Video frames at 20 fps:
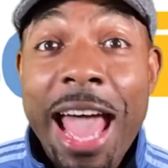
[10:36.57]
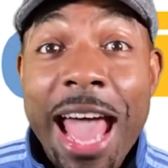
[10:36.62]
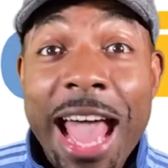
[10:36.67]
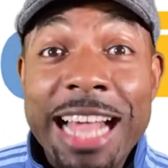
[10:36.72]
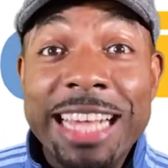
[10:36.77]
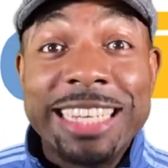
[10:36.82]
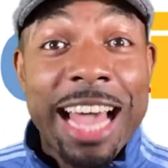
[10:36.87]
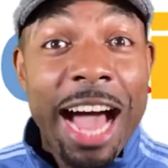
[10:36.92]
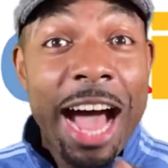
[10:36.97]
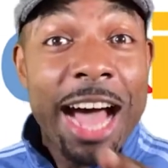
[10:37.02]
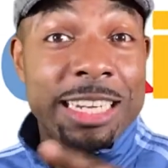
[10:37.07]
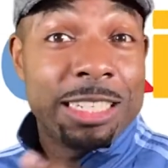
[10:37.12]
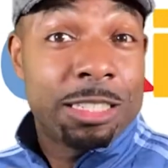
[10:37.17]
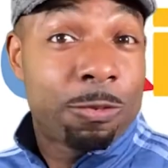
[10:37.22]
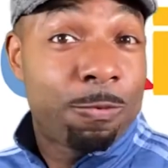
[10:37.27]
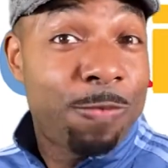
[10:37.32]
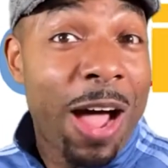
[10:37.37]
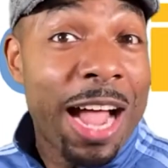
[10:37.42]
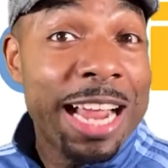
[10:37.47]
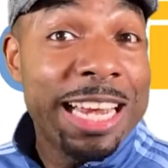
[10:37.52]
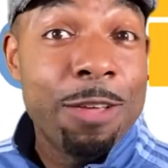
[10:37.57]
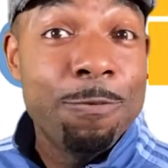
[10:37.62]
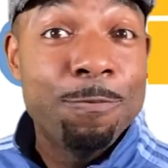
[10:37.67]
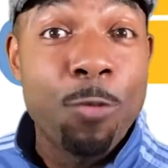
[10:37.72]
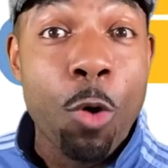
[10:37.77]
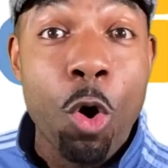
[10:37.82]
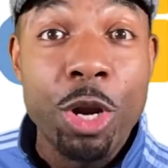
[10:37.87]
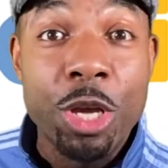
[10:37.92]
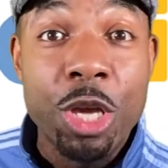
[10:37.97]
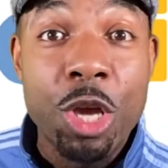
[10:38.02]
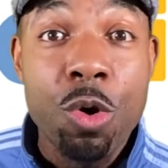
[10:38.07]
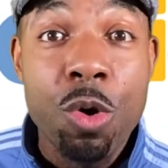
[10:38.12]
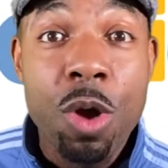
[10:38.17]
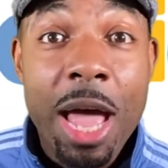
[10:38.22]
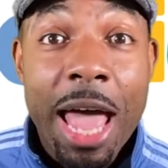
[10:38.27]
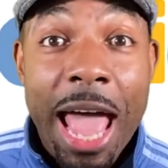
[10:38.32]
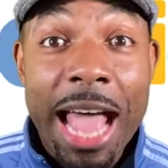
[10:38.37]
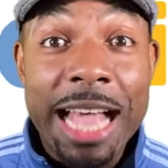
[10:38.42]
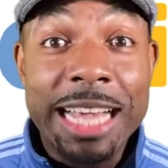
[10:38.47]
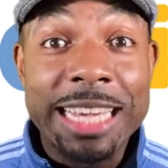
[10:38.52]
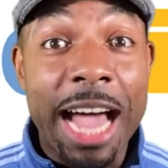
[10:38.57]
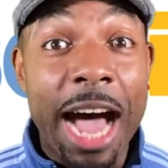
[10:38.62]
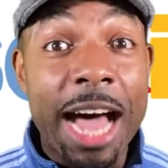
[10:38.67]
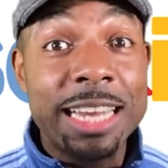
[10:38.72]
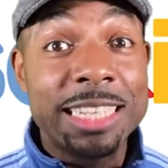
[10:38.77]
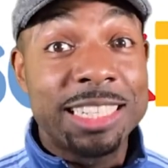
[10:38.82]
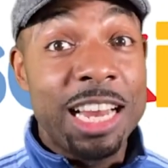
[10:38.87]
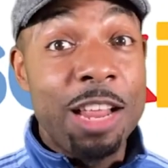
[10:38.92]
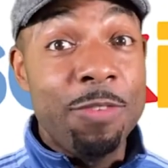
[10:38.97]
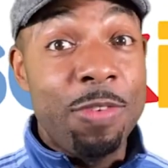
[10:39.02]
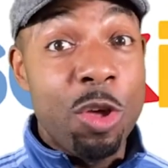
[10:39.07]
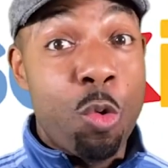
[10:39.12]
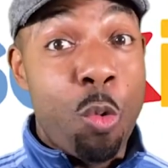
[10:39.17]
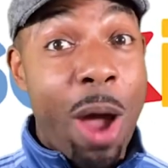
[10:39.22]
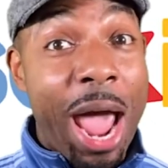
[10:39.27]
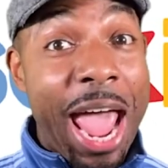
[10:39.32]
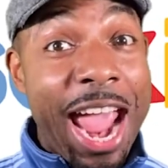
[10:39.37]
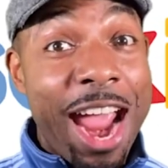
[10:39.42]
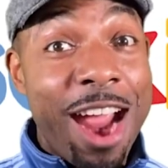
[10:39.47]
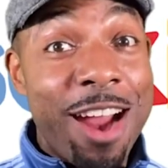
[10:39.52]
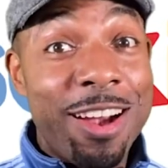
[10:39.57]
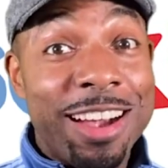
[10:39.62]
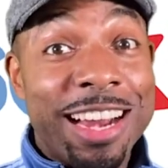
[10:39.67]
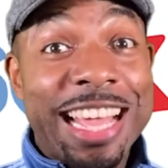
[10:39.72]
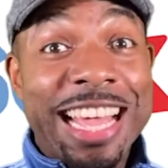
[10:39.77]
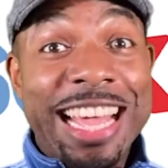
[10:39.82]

and God is fighting for you, and God is living where?